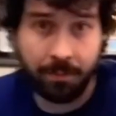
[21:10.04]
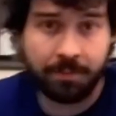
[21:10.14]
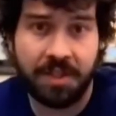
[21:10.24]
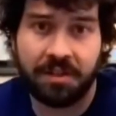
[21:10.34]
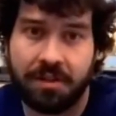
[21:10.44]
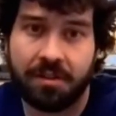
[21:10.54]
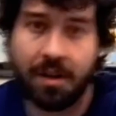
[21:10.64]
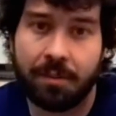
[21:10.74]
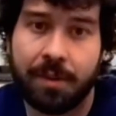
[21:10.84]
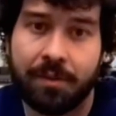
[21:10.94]
You know, a lot
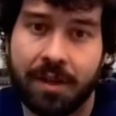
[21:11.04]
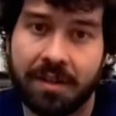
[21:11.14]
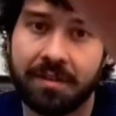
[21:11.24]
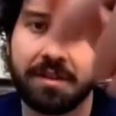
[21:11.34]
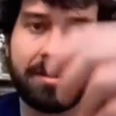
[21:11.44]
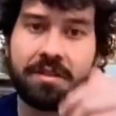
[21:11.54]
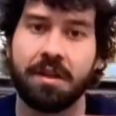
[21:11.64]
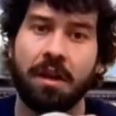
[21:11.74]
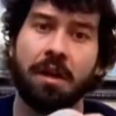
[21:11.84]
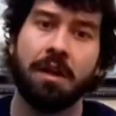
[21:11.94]
of people like these.
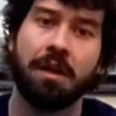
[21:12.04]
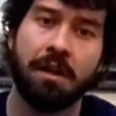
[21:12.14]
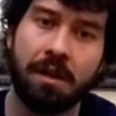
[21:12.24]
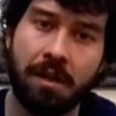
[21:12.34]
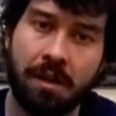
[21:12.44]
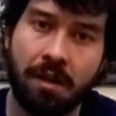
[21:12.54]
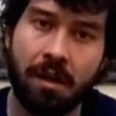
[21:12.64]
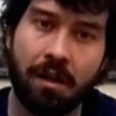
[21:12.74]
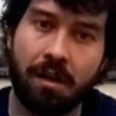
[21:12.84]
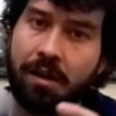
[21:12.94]

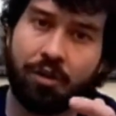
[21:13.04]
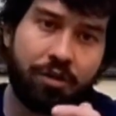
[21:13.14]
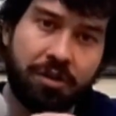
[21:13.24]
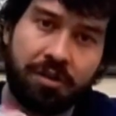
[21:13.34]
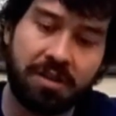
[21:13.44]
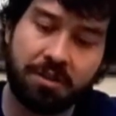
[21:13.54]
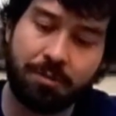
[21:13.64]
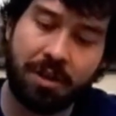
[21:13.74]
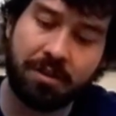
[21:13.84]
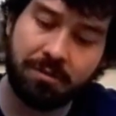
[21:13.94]
I heard good things
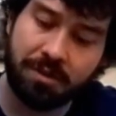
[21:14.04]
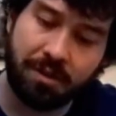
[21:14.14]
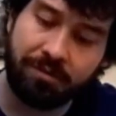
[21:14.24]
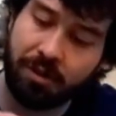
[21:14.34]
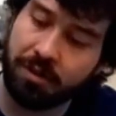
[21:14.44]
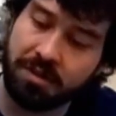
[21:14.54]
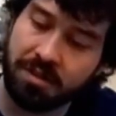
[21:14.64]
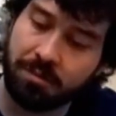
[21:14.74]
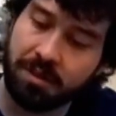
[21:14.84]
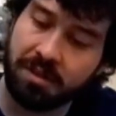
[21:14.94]
about them, so I figured since
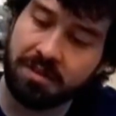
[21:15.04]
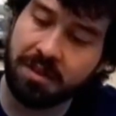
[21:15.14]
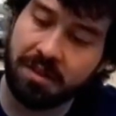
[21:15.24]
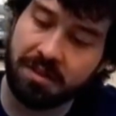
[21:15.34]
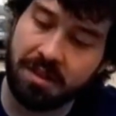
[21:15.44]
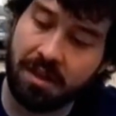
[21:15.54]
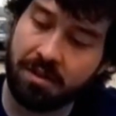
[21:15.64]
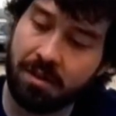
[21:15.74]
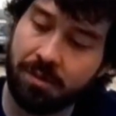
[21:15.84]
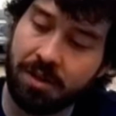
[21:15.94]
I'm getting a Sega Saturn,
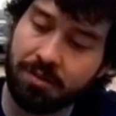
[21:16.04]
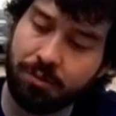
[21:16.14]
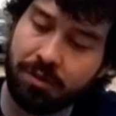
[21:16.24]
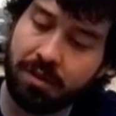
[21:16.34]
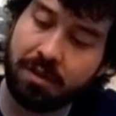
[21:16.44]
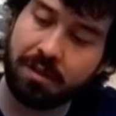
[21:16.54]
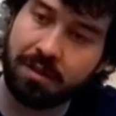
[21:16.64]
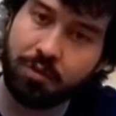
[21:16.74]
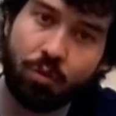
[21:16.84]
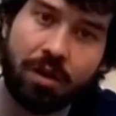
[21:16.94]
I might as well get a
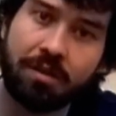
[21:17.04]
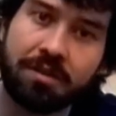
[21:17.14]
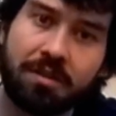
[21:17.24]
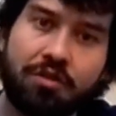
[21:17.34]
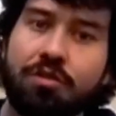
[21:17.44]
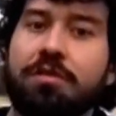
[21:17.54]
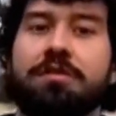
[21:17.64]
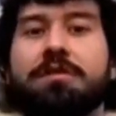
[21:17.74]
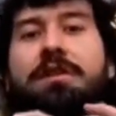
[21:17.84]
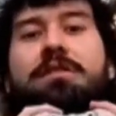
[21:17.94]
nice wireless controller
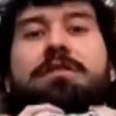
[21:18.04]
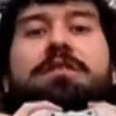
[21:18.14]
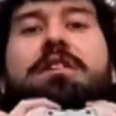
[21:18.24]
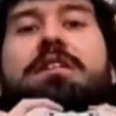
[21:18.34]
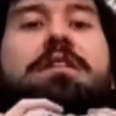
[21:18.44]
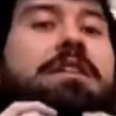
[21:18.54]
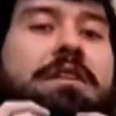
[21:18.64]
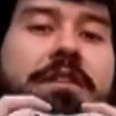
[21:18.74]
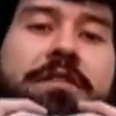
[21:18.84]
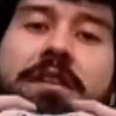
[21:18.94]
so I can just kind of kick it
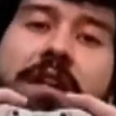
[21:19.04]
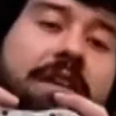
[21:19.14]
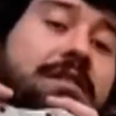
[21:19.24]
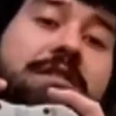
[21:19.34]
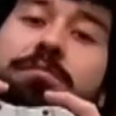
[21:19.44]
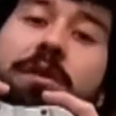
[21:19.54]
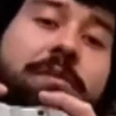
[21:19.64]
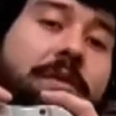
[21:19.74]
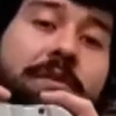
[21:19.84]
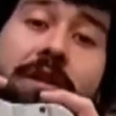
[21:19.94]
on the couch, blah,
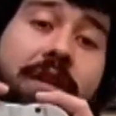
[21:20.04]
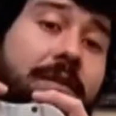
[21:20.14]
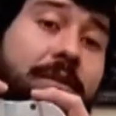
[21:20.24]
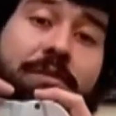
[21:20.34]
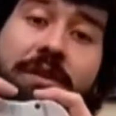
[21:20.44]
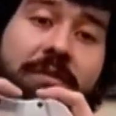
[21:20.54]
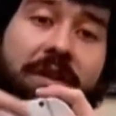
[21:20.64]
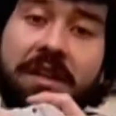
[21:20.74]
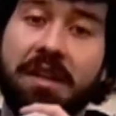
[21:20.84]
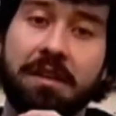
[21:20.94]
blah, blah, be playing my
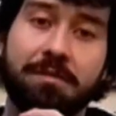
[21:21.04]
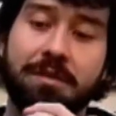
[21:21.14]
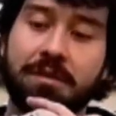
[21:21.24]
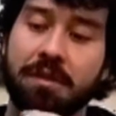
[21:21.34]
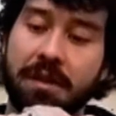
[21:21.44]
games.